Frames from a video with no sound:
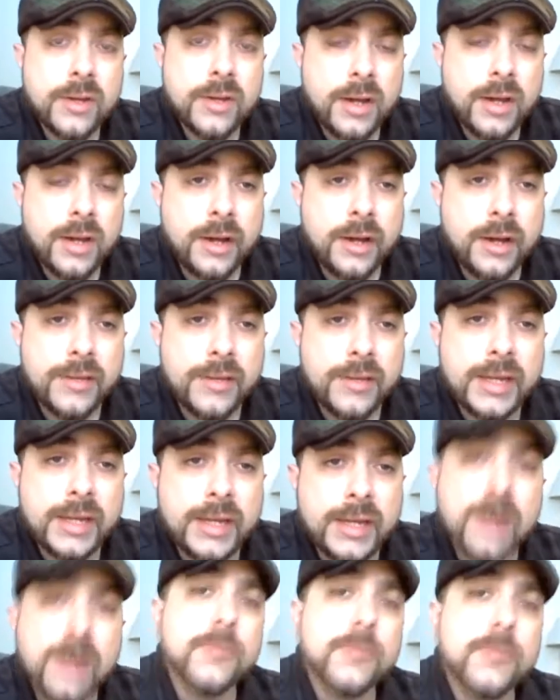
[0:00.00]
that could
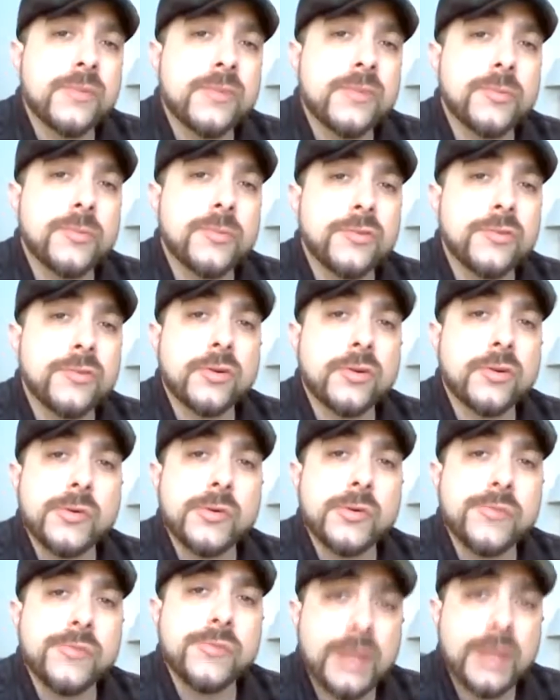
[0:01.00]
help us
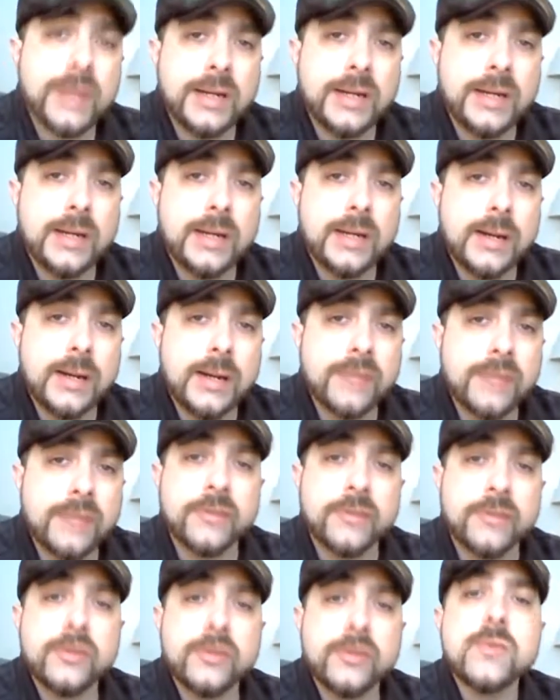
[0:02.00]
preserve us
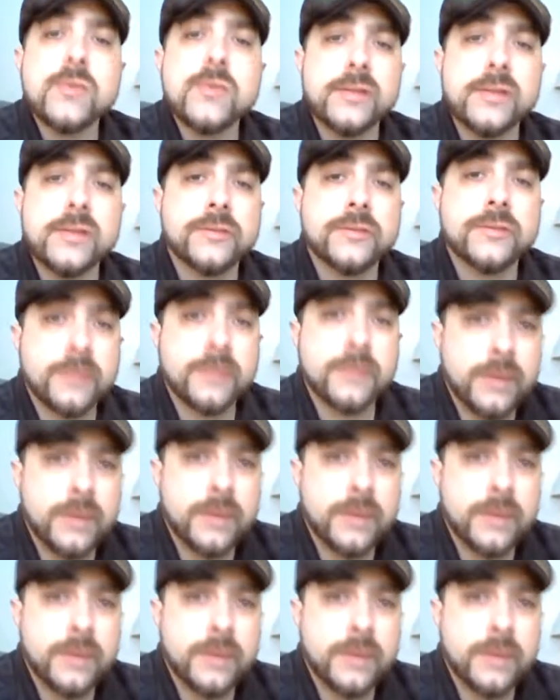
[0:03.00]
as humans.